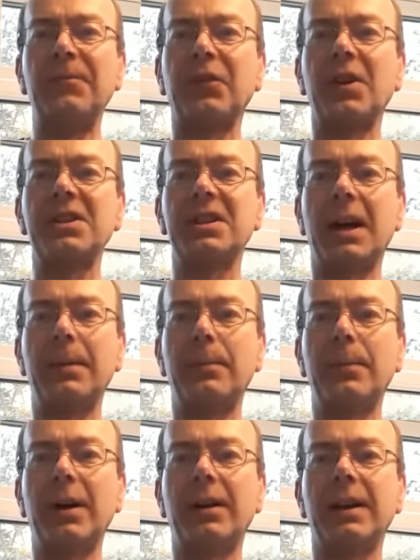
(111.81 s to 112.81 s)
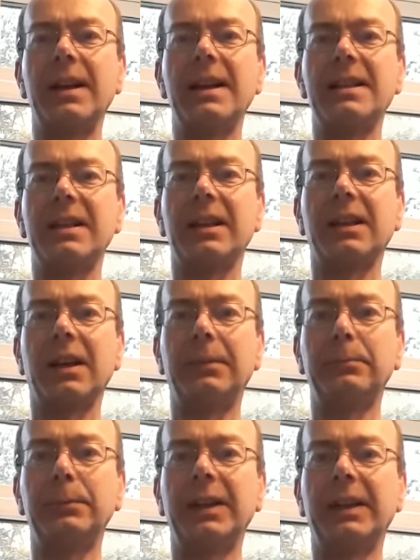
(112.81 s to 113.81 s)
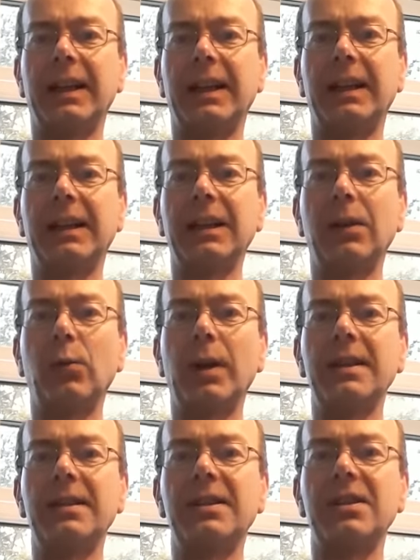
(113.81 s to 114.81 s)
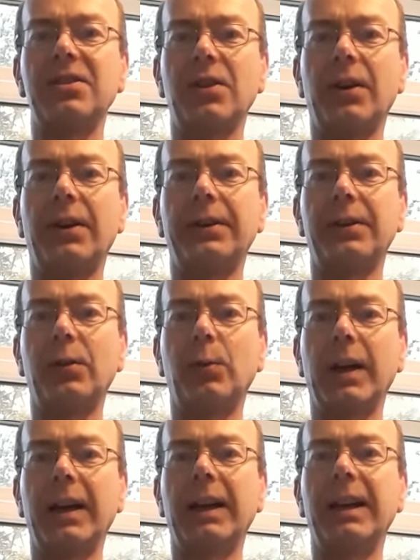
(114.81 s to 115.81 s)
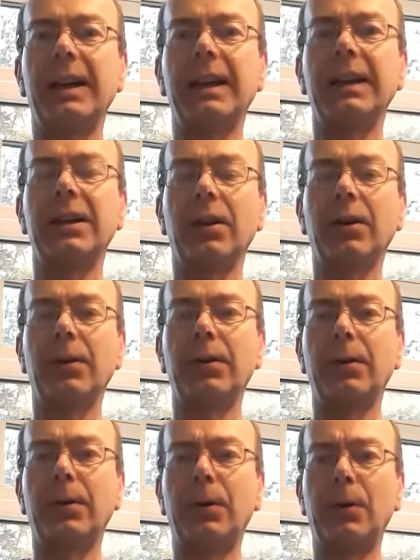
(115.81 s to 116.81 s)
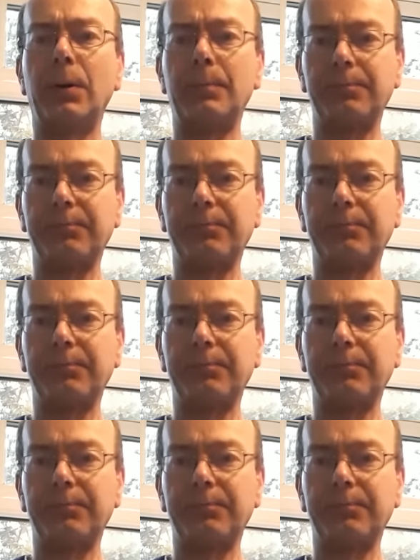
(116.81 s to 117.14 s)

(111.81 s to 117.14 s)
For summer is a-coming in and winter's gone away, oh.